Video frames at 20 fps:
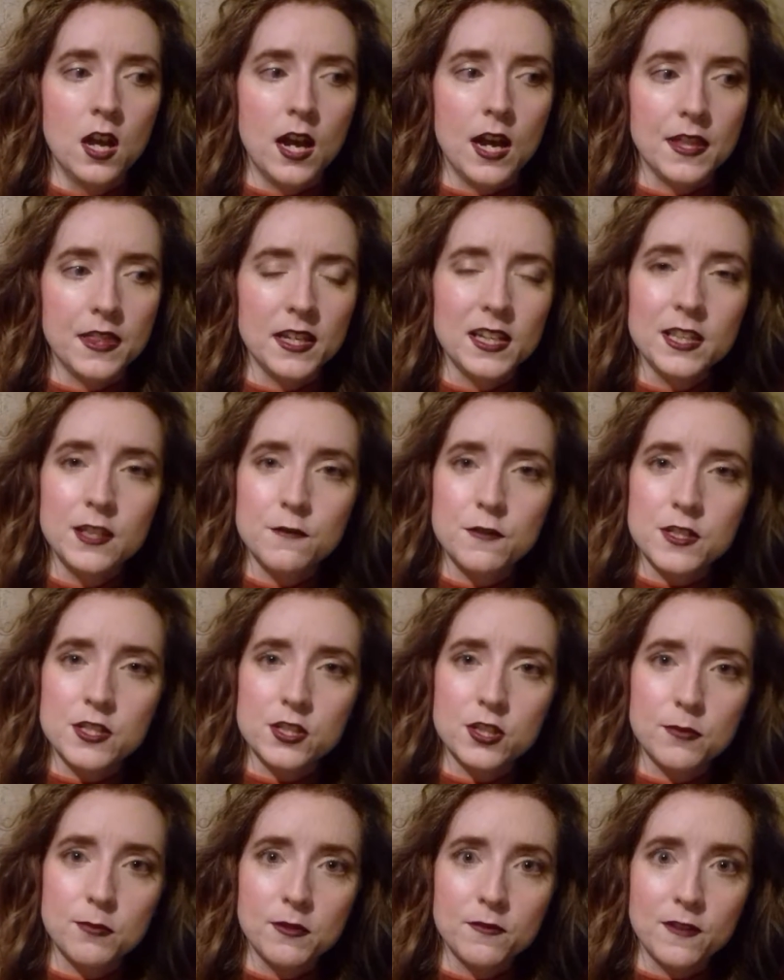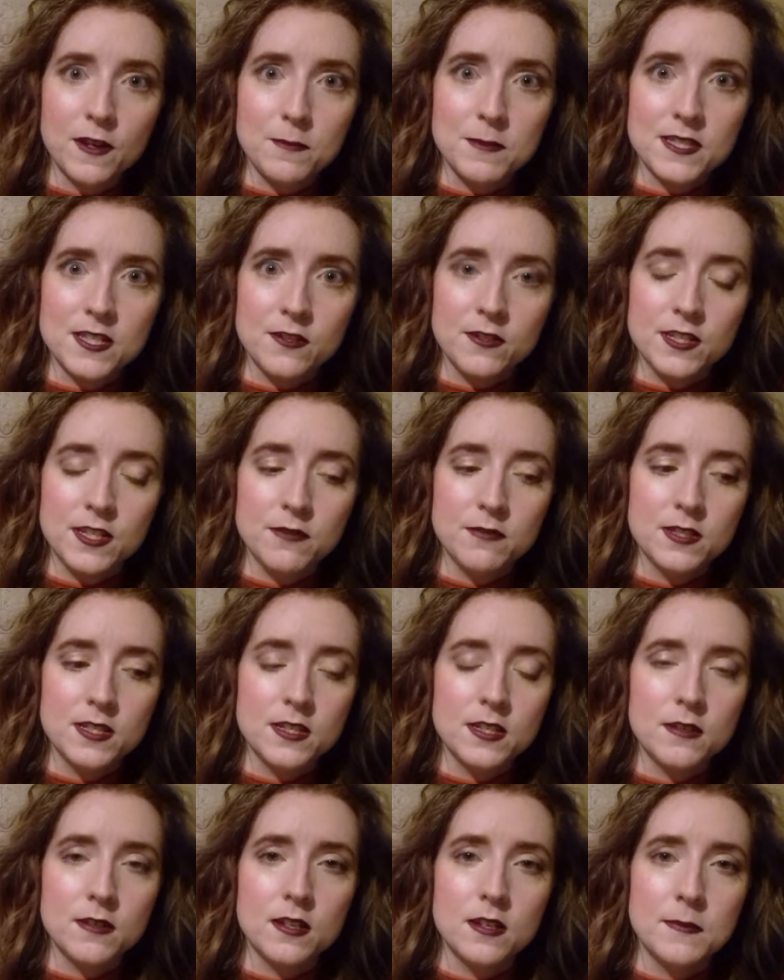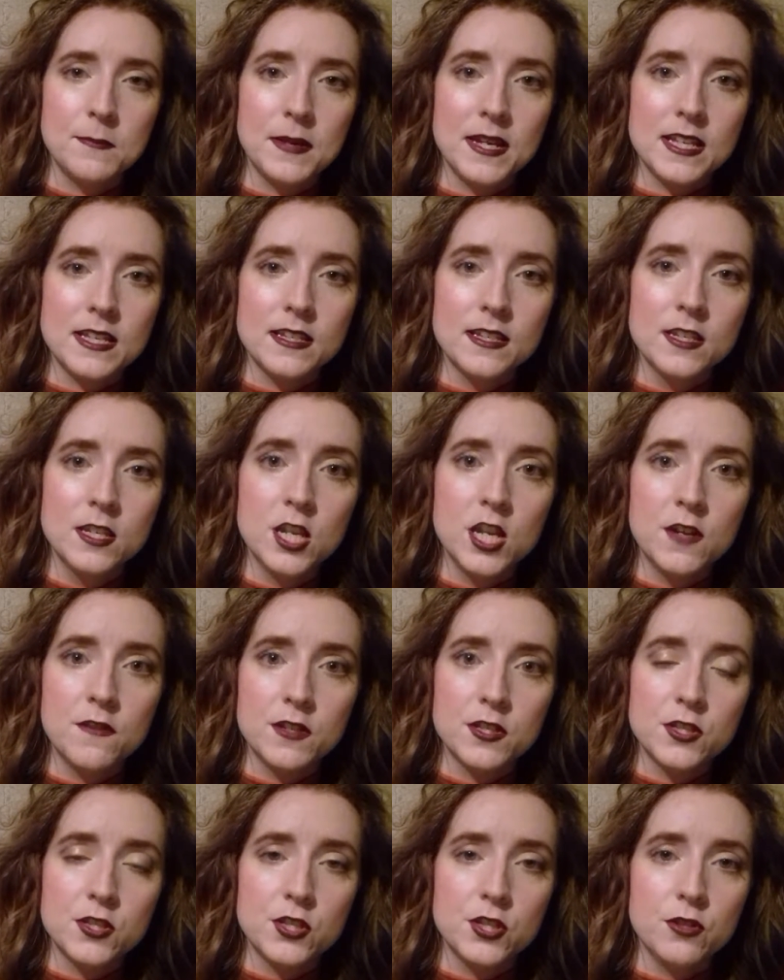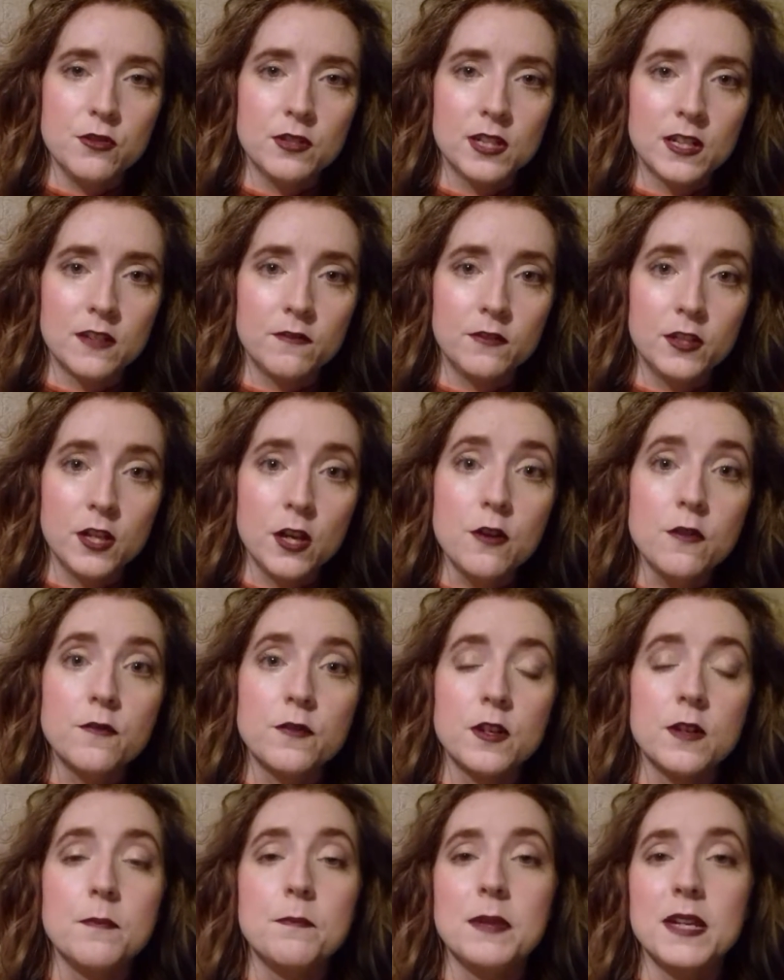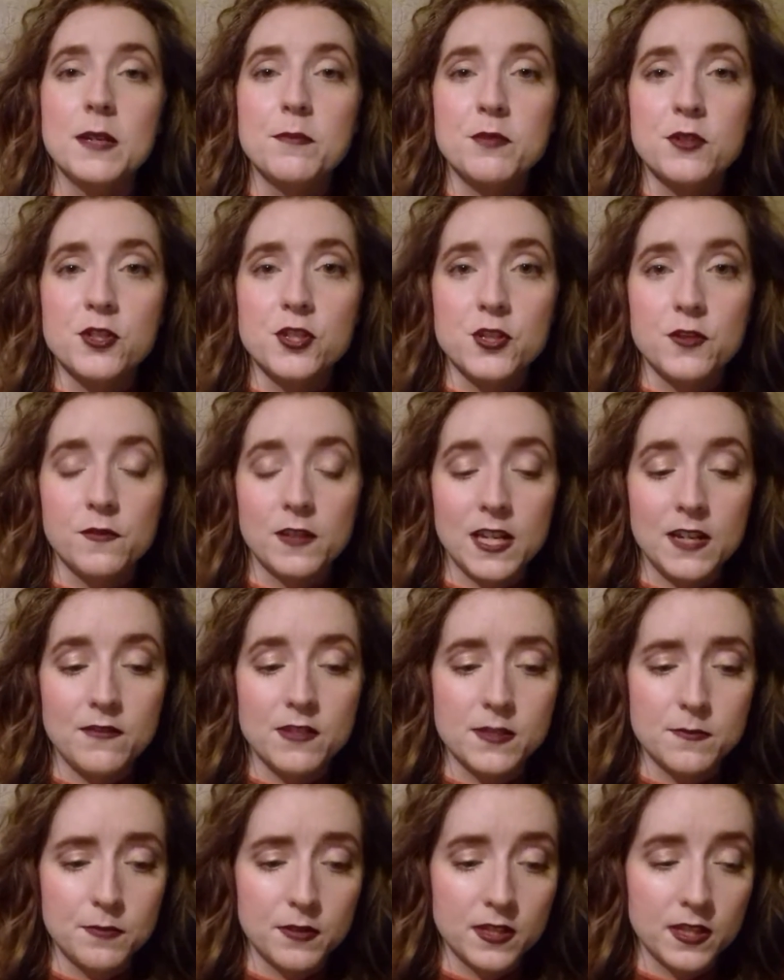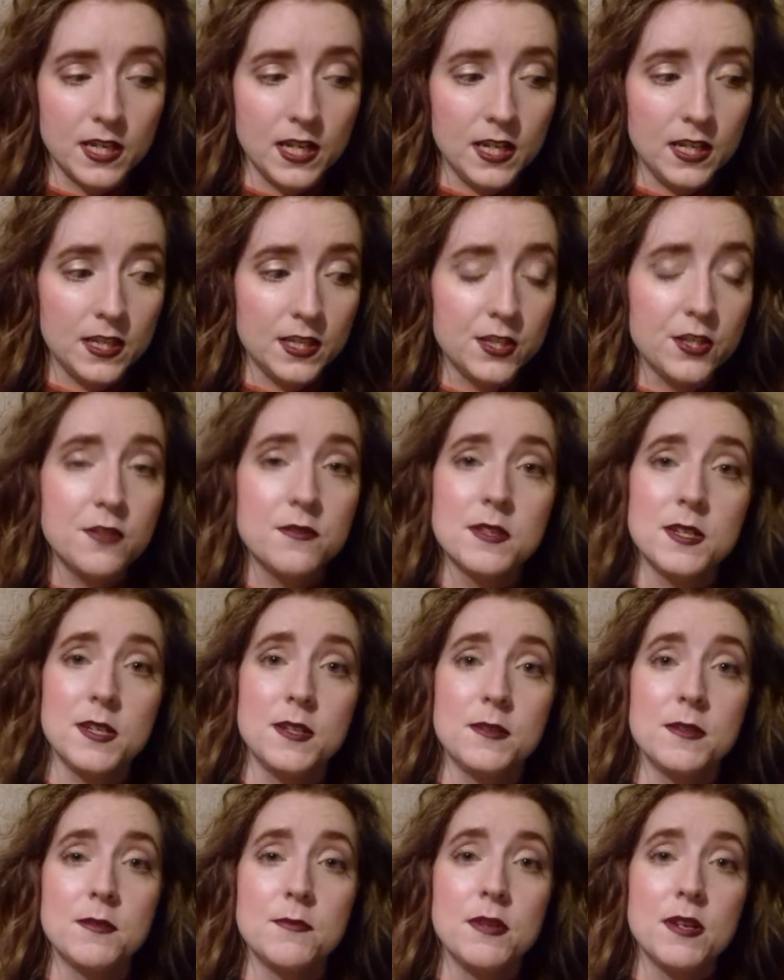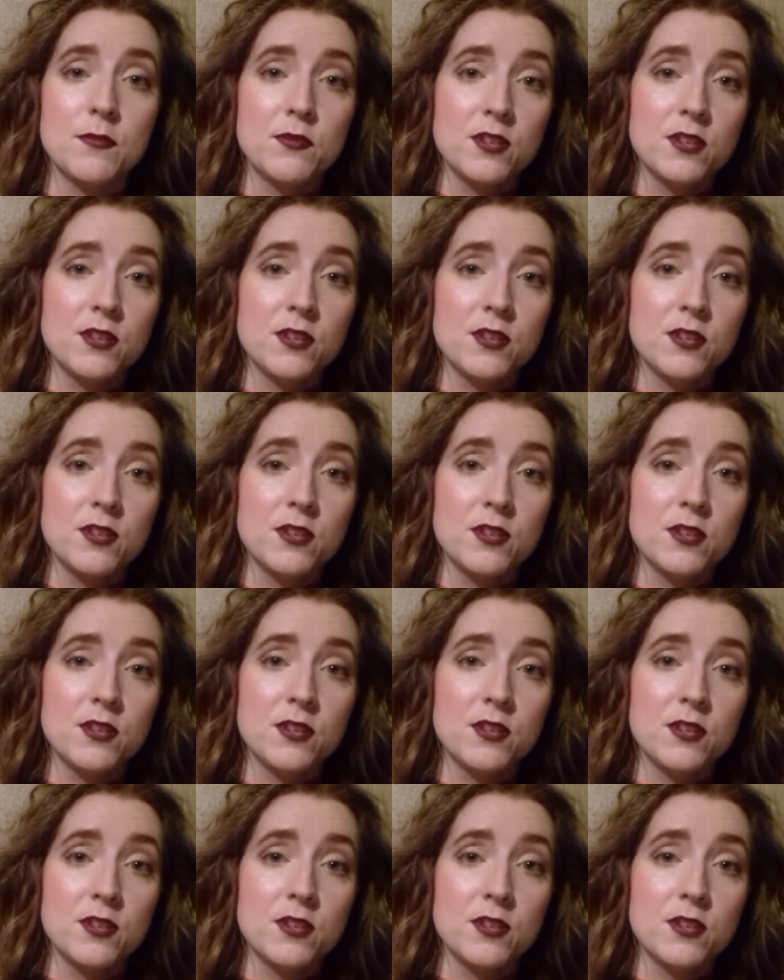I think in the first couple of episodes he was a bit nervous to kind of go for big punchy flavours, but they do seem to be